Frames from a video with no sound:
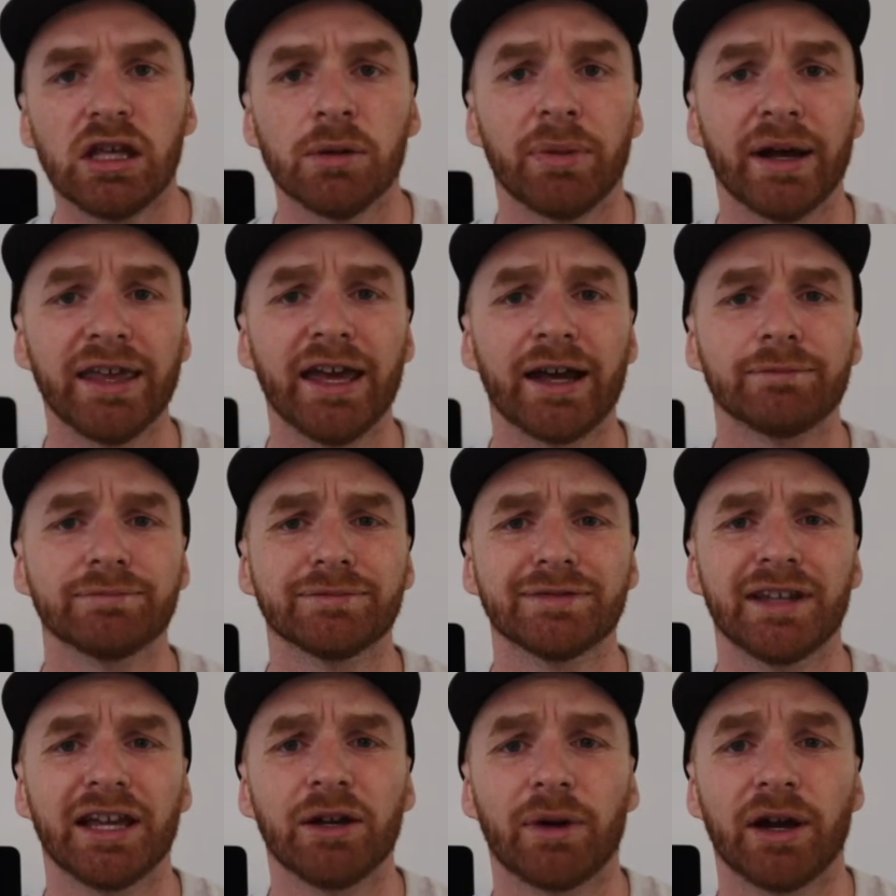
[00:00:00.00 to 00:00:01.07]
But yeah,
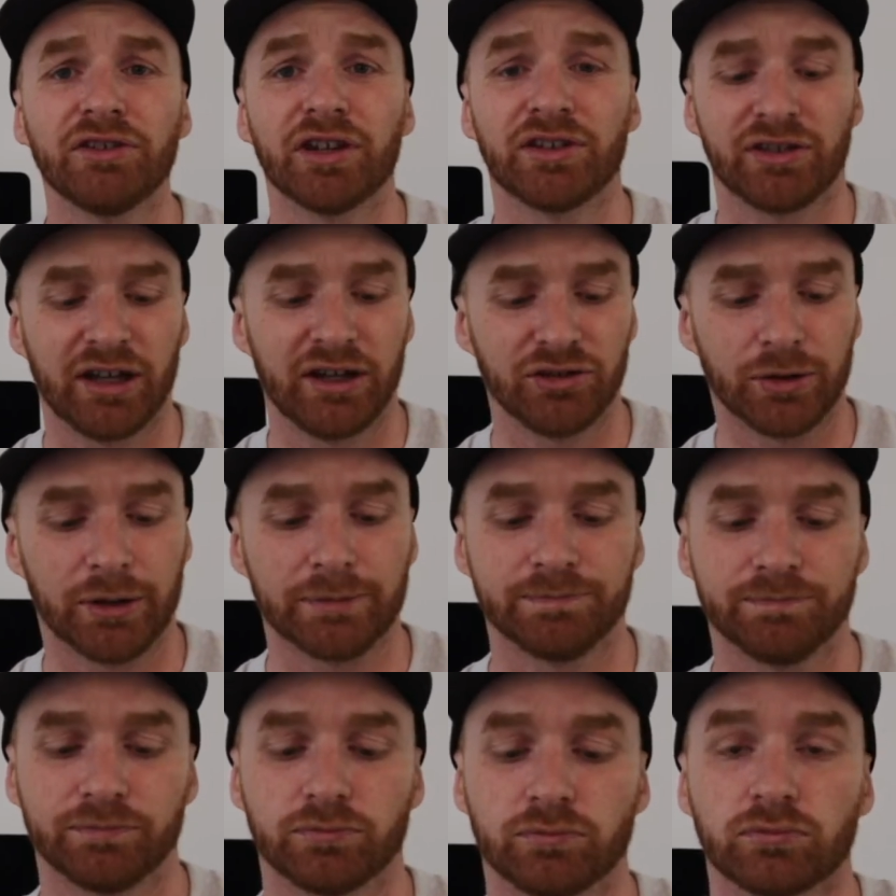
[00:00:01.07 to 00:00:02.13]
anyways, let's get into it.
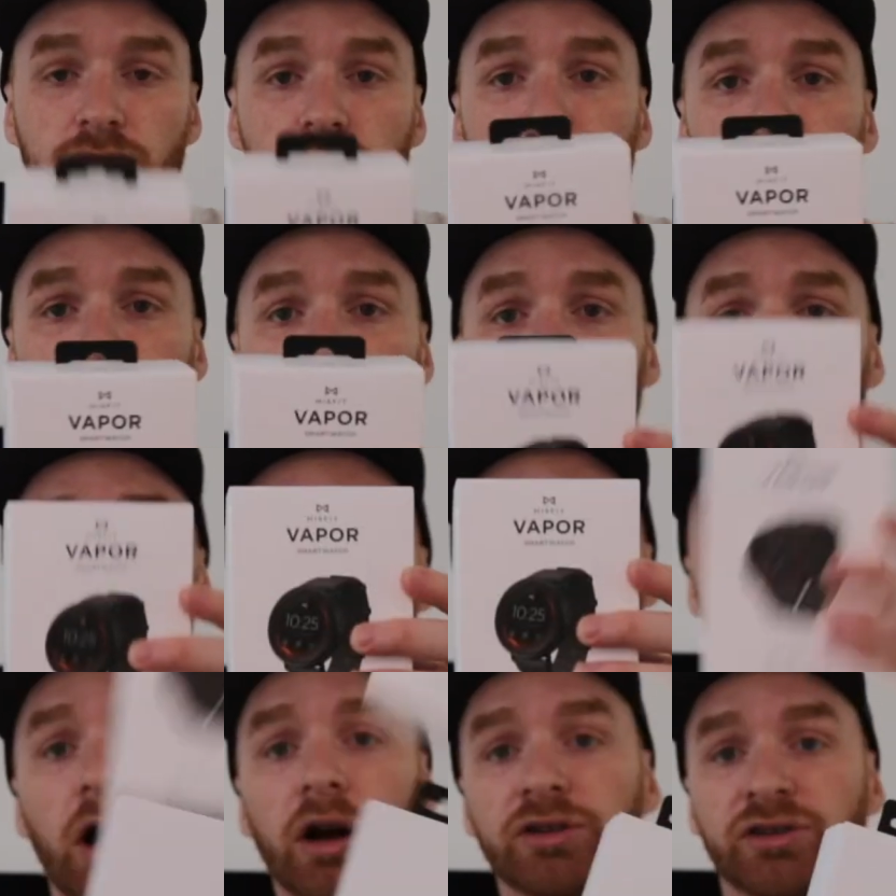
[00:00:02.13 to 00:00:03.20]
Cool
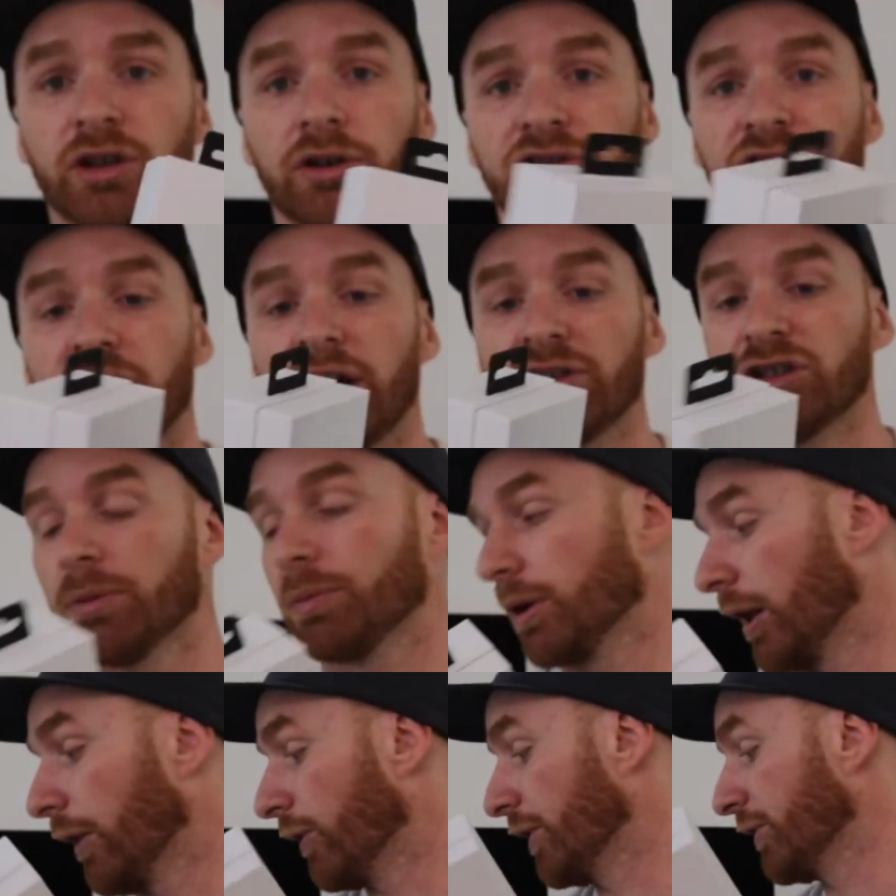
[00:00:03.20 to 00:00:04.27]
box. So it slides open
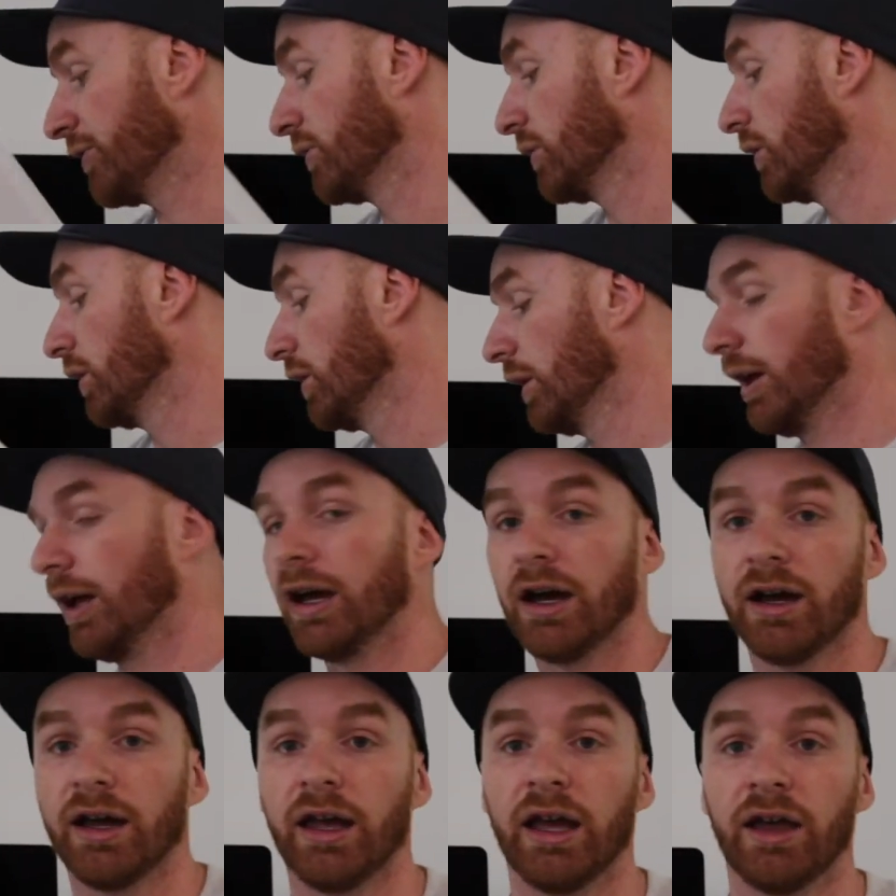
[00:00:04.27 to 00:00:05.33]
like this,
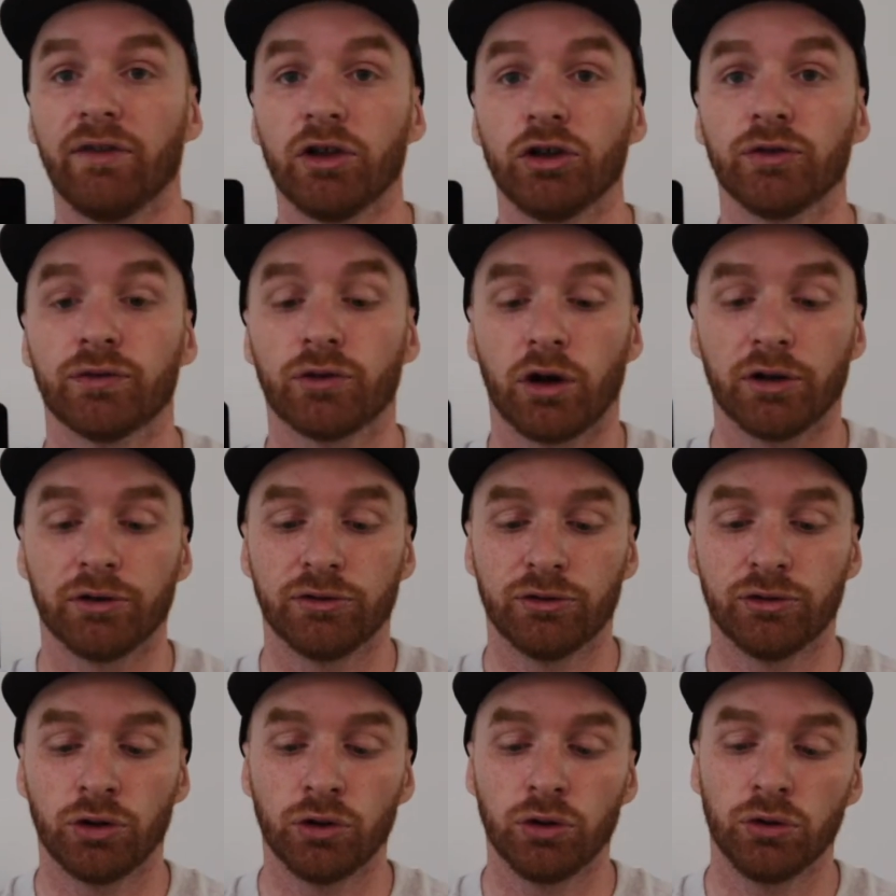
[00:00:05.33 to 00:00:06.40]
and then you've got
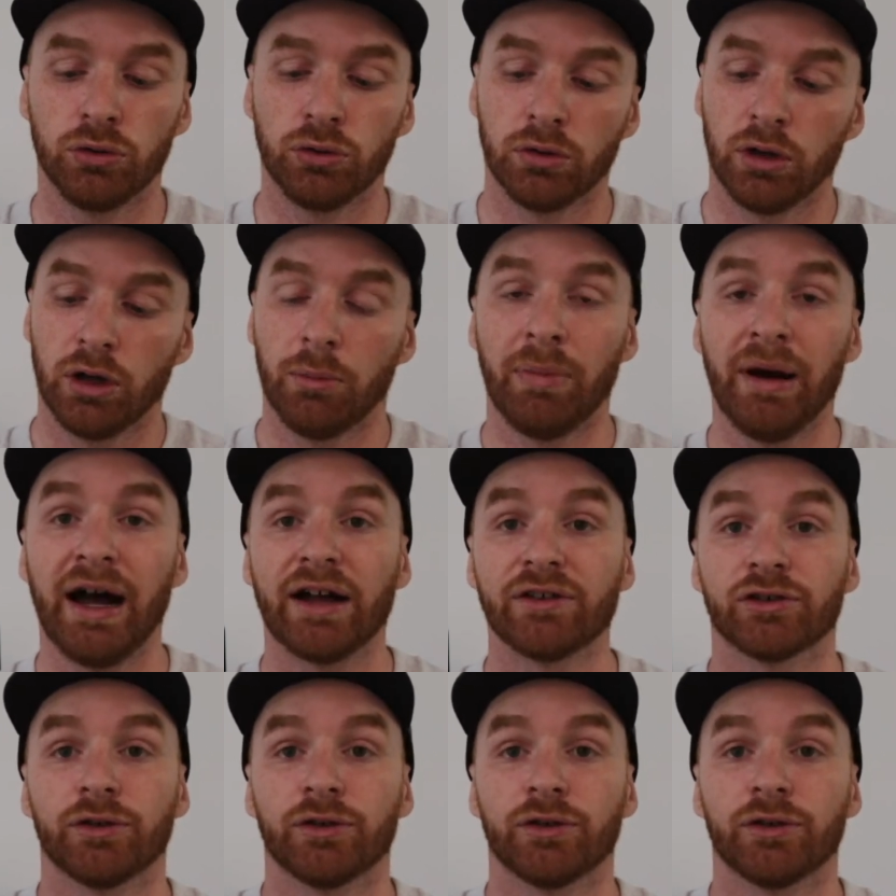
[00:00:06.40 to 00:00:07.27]
two parts.